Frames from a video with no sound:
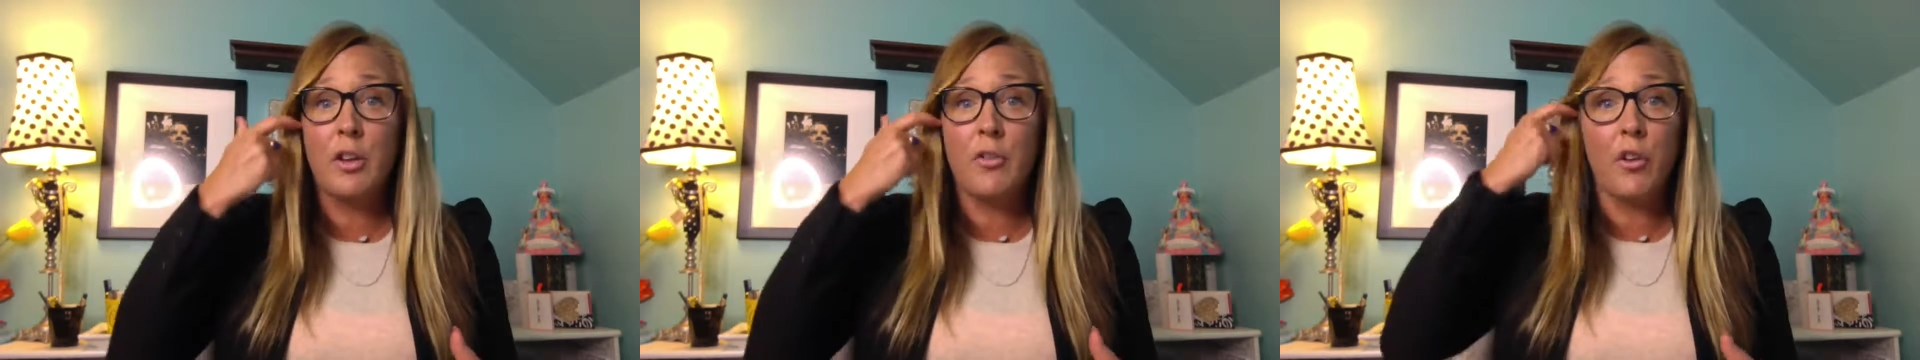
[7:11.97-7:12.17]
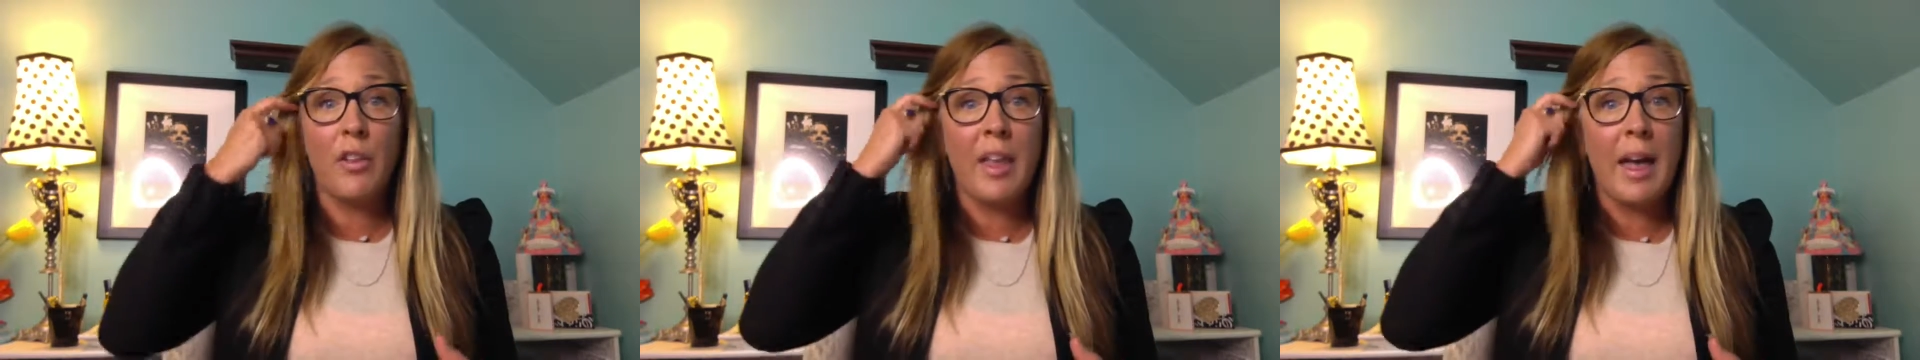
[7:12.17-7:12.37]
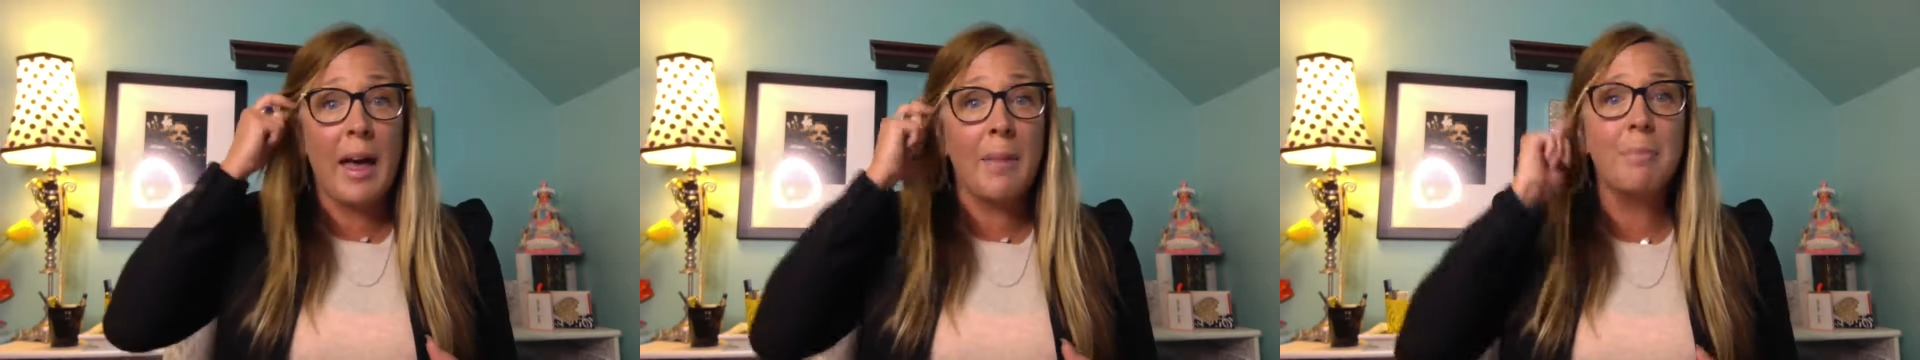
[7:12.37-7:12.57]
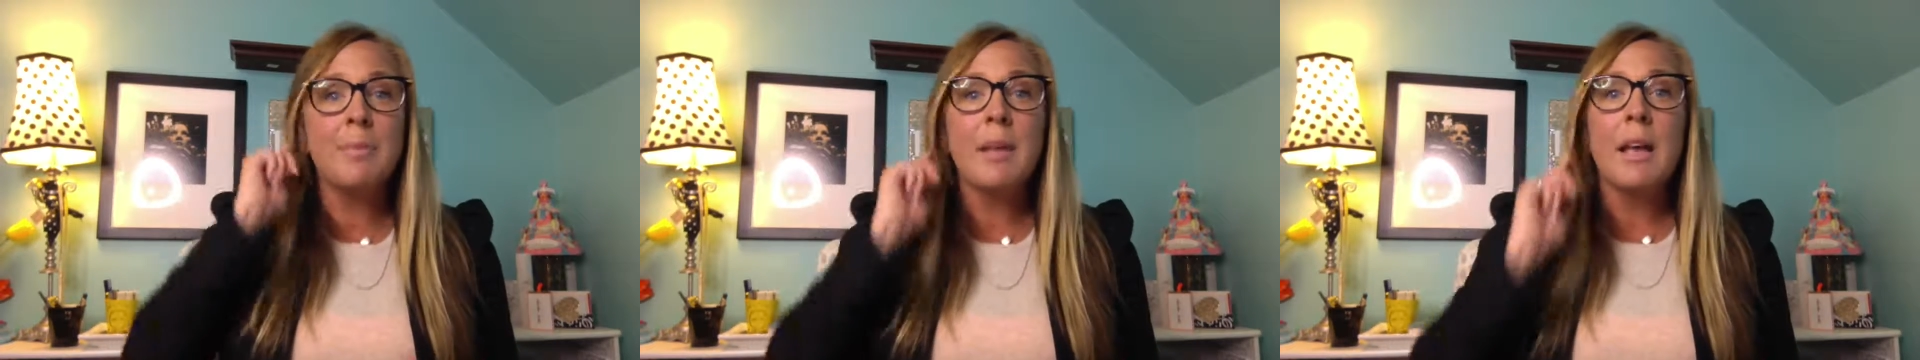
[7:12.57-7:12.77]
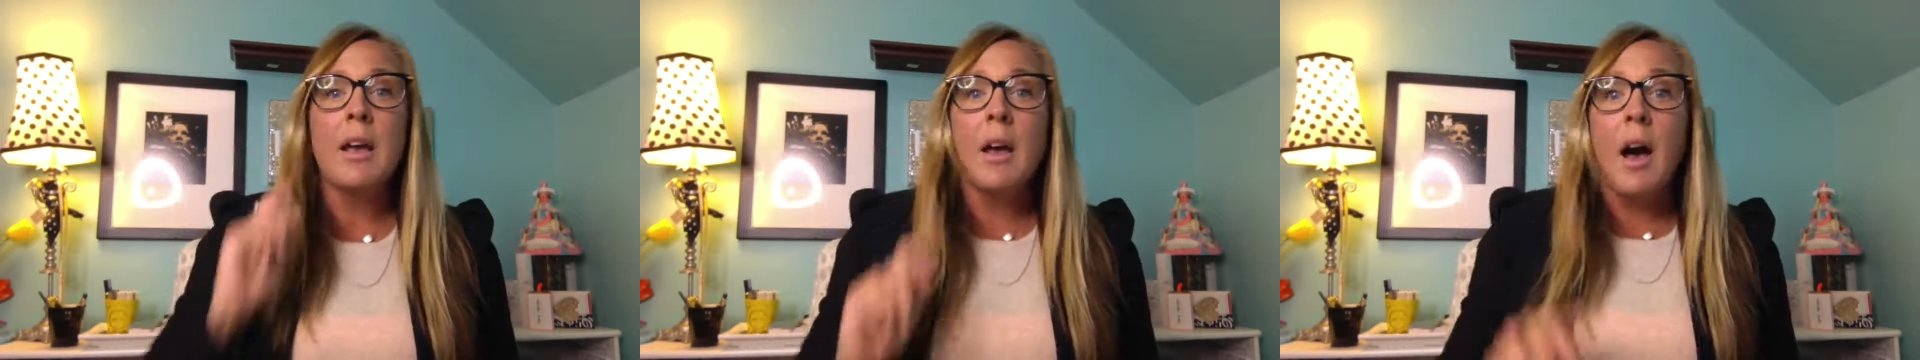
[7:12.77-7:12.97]
for them
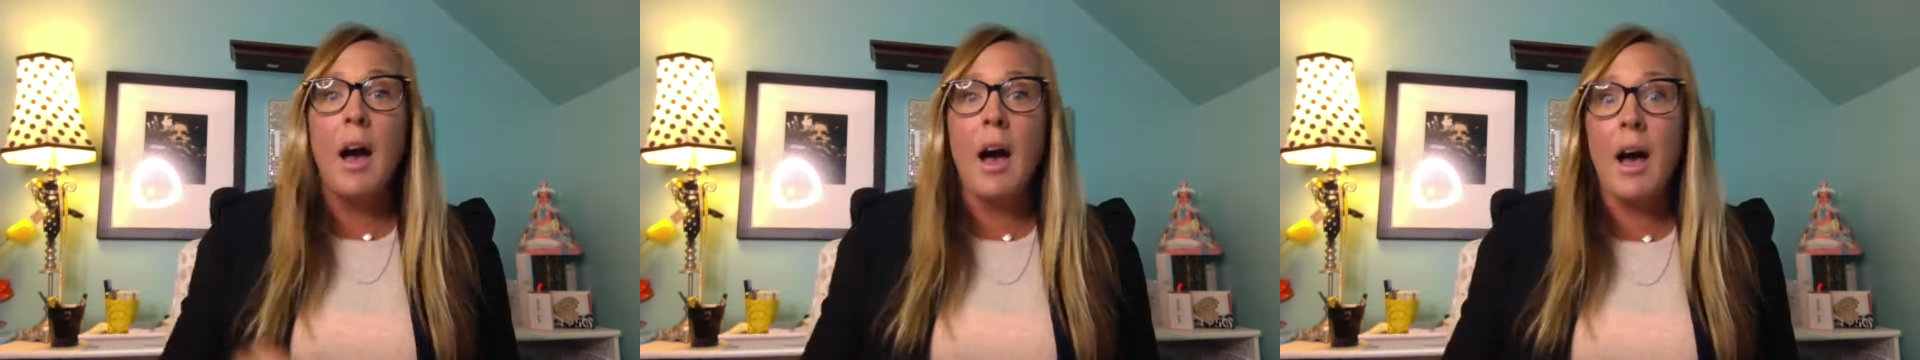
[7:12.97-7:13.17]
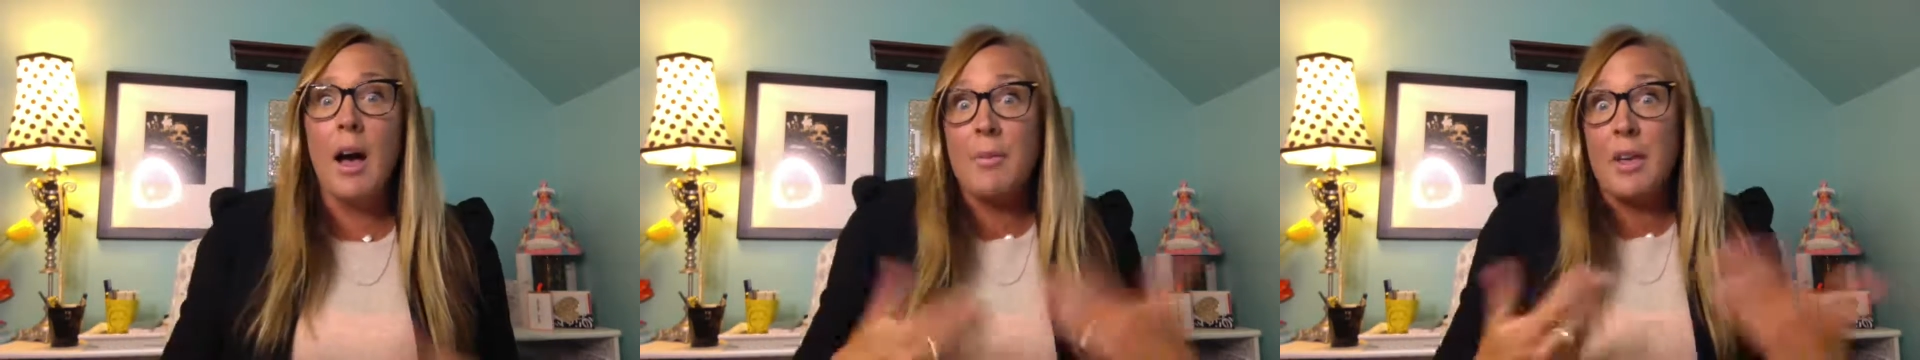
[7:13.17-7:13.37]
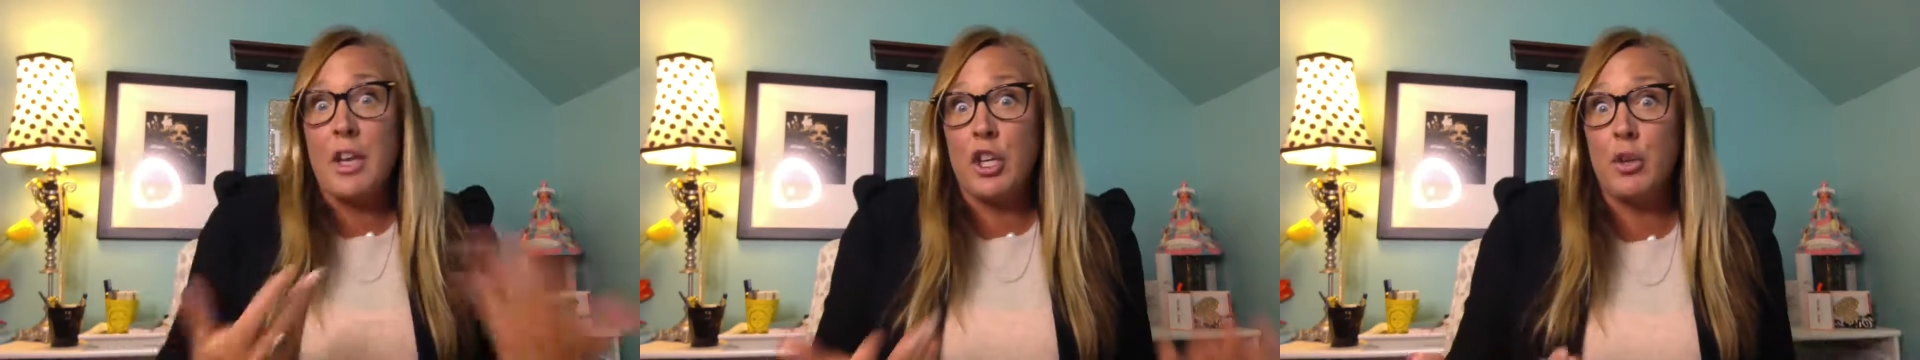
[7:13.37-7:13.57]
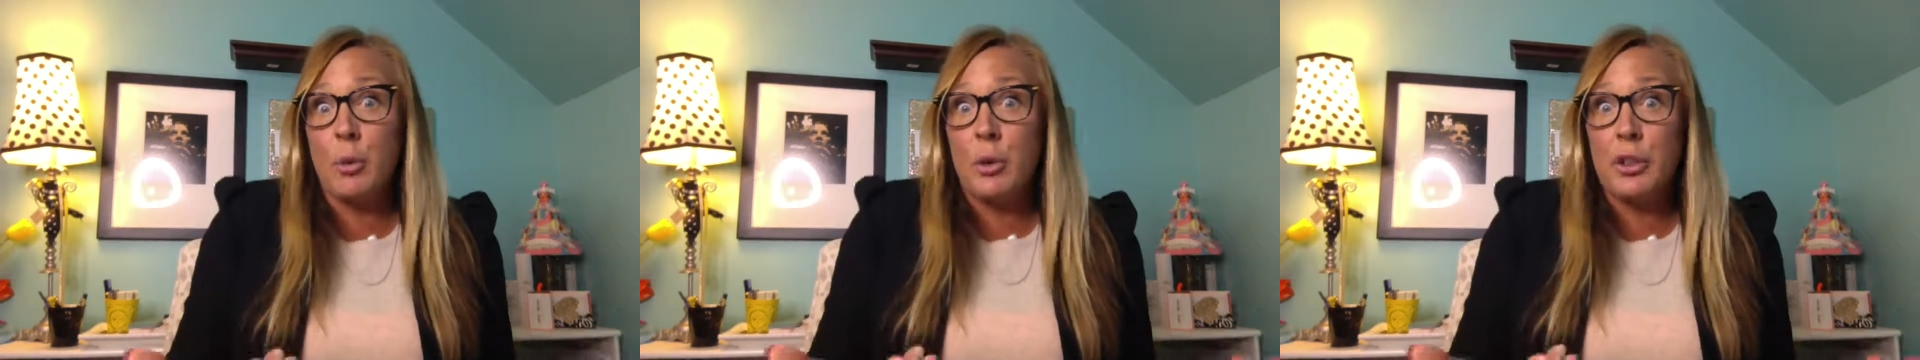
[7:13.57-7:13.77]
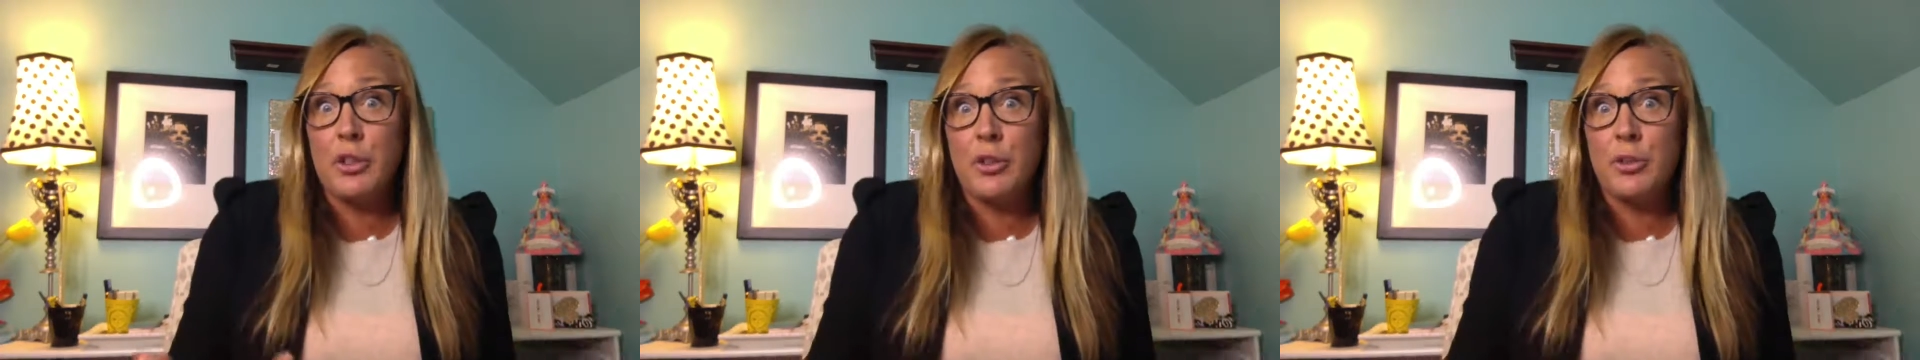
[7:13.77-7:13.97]
that you
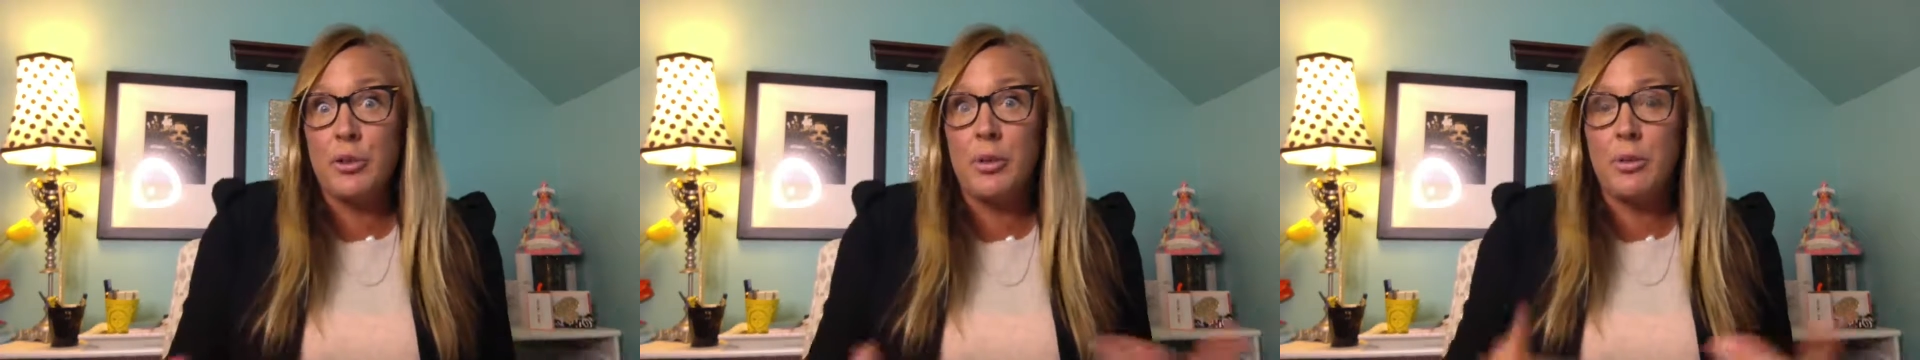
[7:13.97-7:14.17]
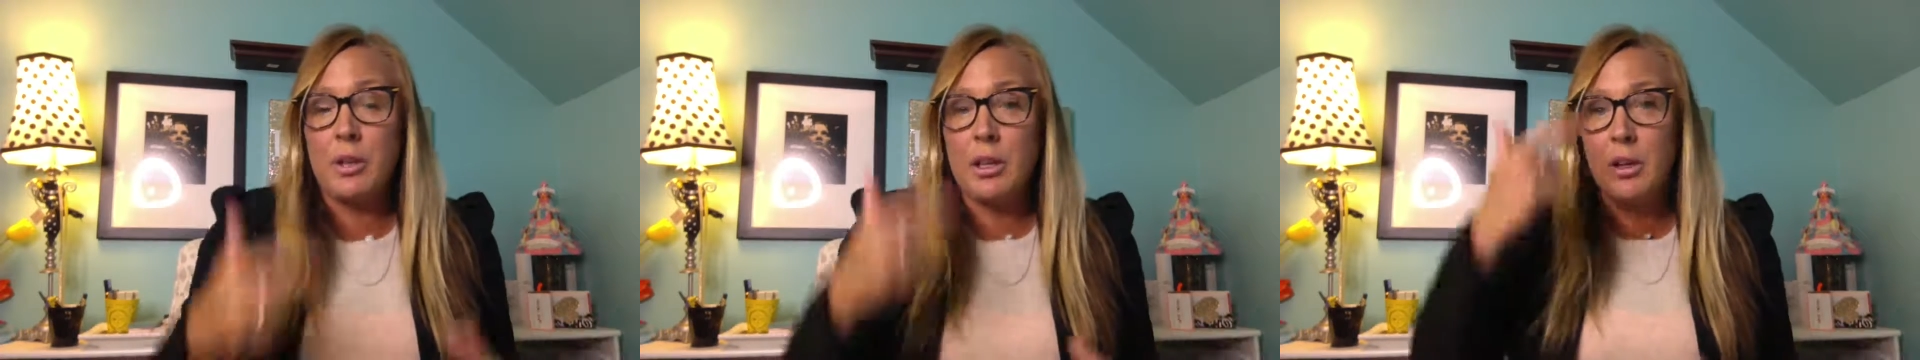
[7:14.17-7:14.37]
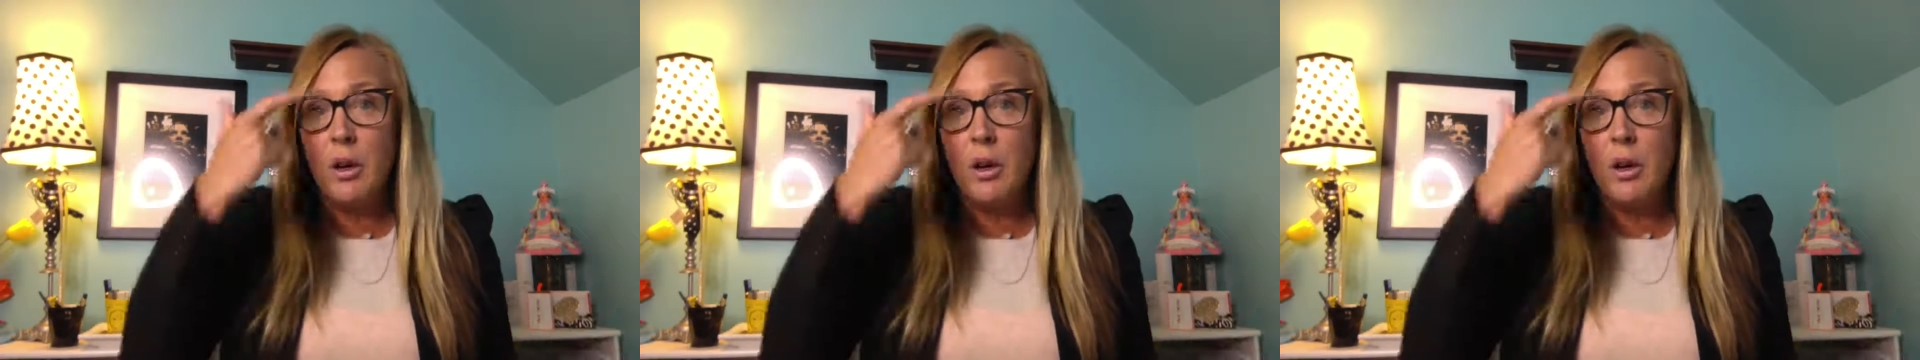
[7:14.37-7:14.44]
will do.